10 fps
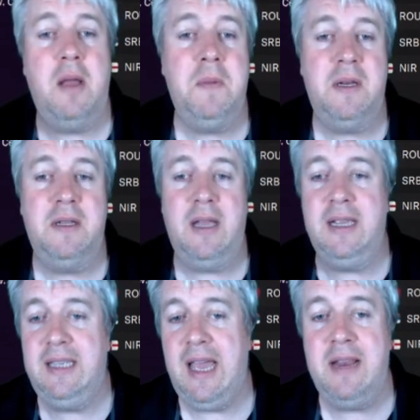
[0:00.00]
I'm going to
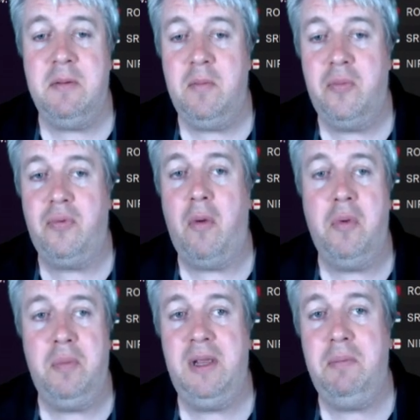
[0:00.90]
again
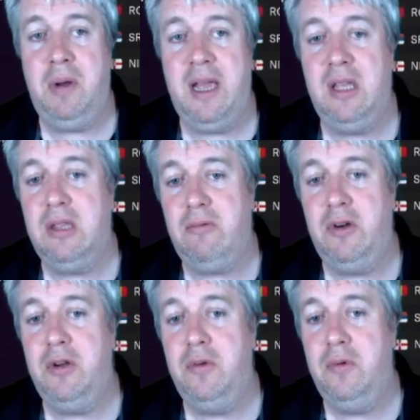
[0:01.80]
probably play
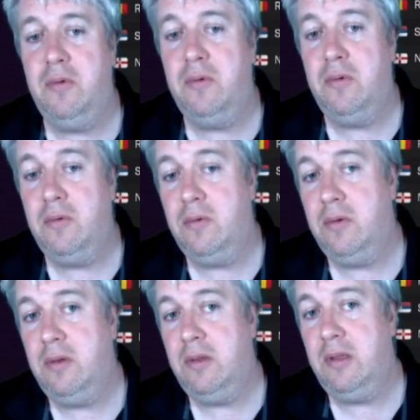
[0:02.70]
through
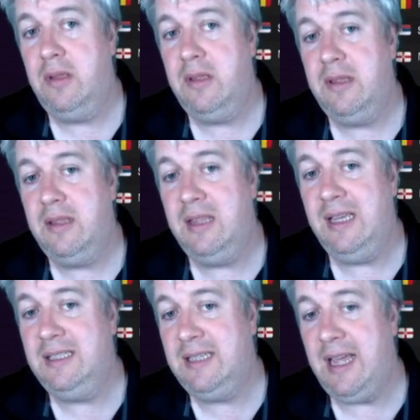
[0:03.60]

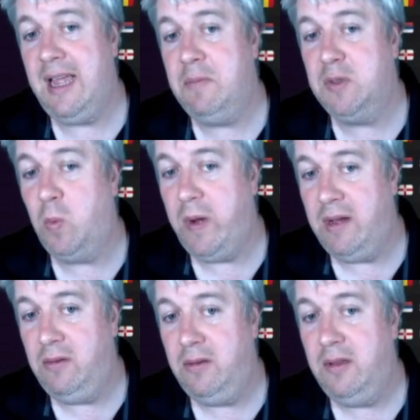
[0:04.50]
this game as
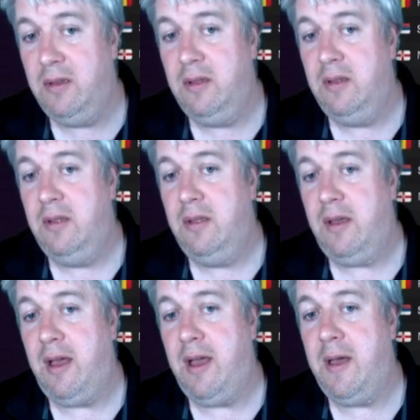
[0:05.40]
well,
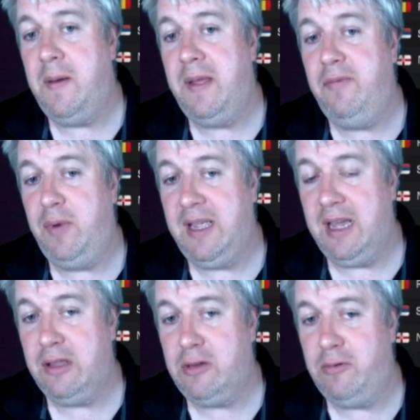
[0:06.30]
if we
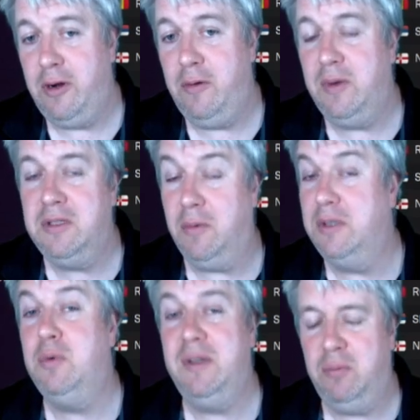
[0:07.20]
get through,
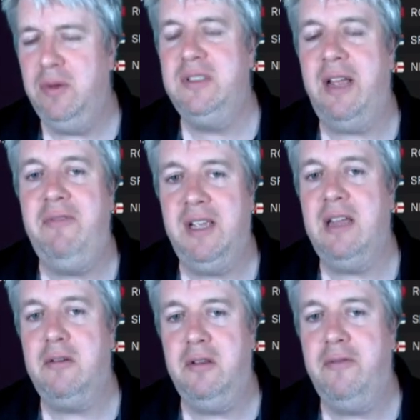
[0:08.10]
which we will definitely
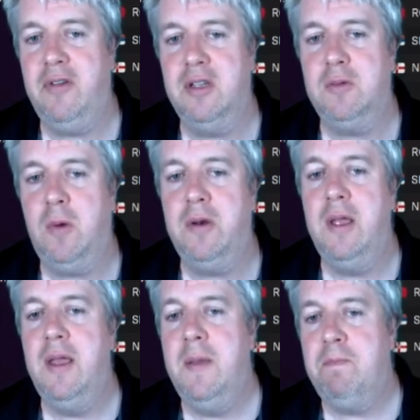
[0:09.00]
get through the first one.